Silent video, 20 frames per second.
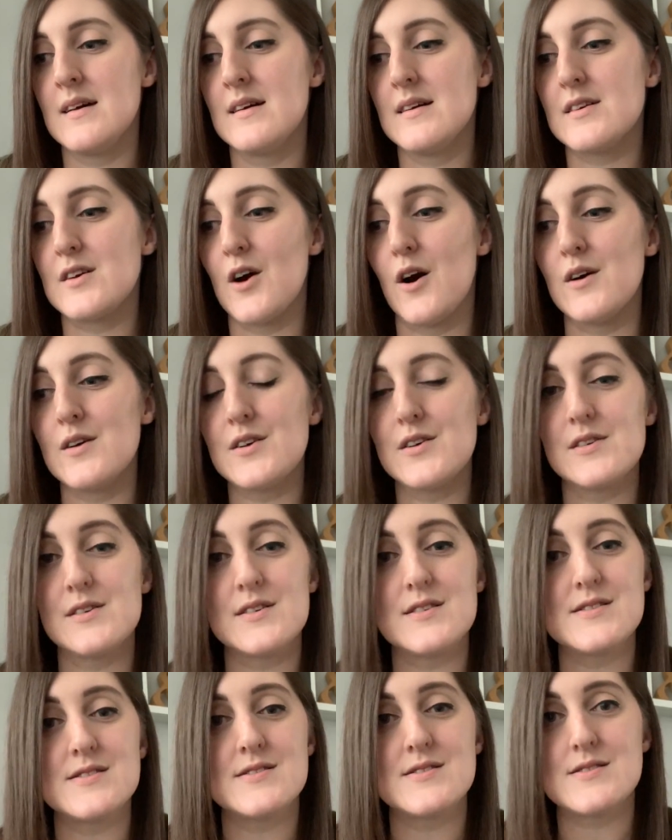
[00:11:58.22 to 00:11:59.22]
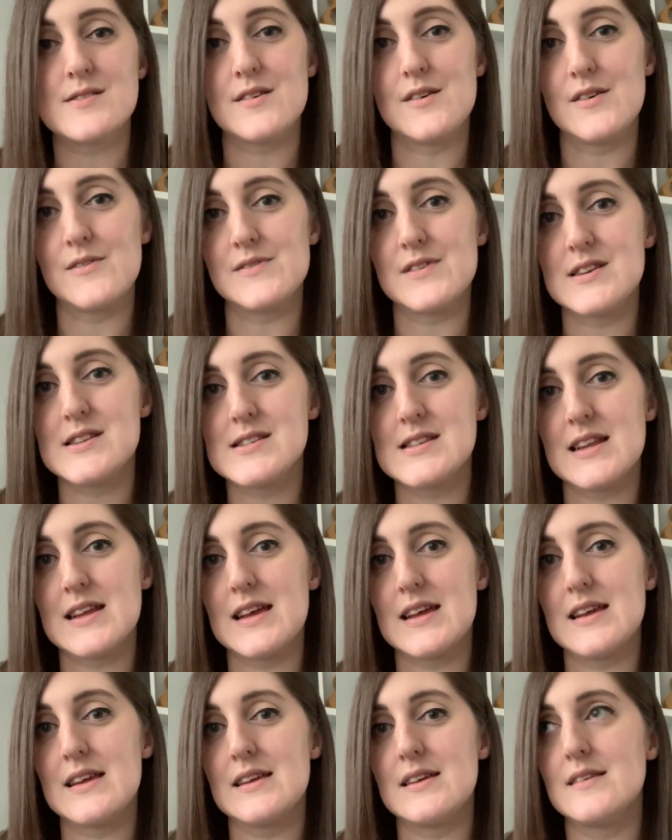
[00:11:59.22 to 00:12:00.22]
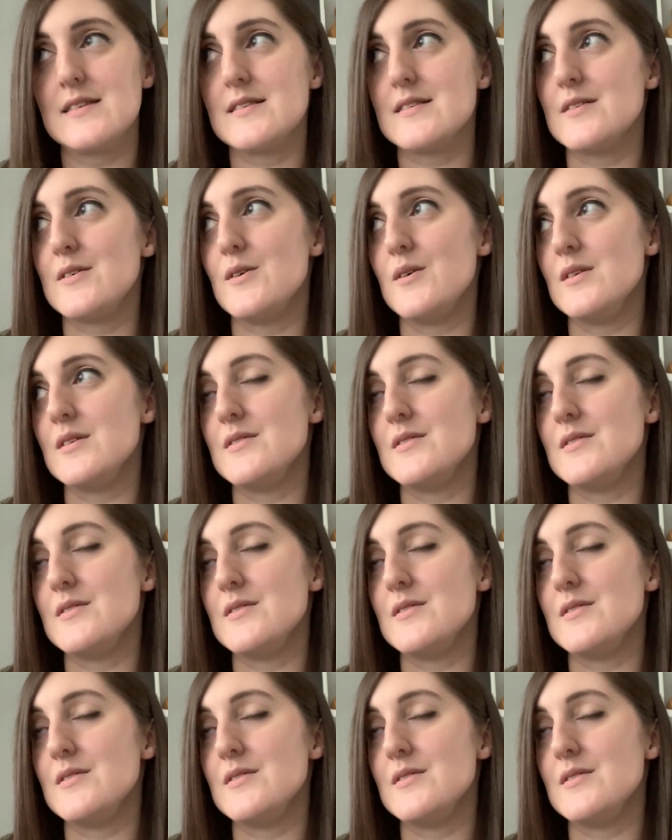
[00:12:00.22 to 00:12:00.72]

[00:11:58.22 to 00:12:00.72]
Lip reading: Conquer is obviously all